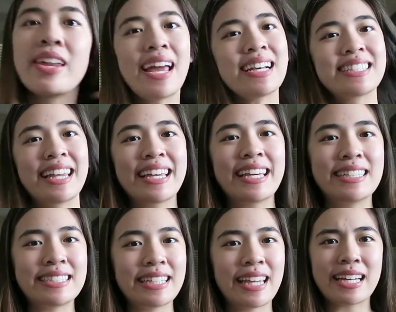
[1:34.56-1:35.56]
next thing
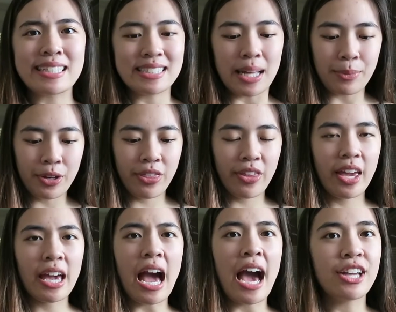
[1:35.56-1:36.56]
isn't like a summer
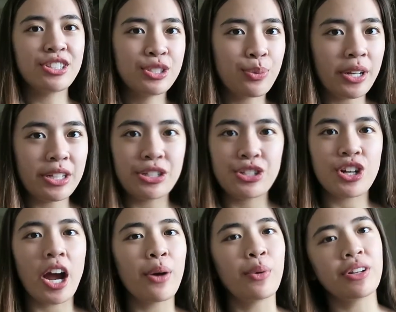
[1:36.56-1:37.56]
thing. I just wanted to
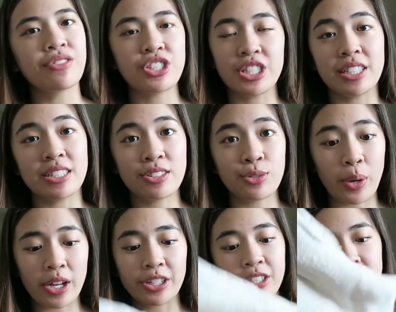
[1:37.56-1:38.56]
try one of Shein's
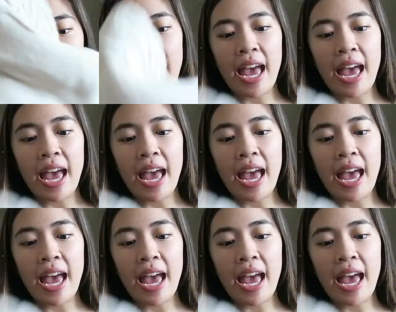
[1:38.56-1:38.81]
sweaters.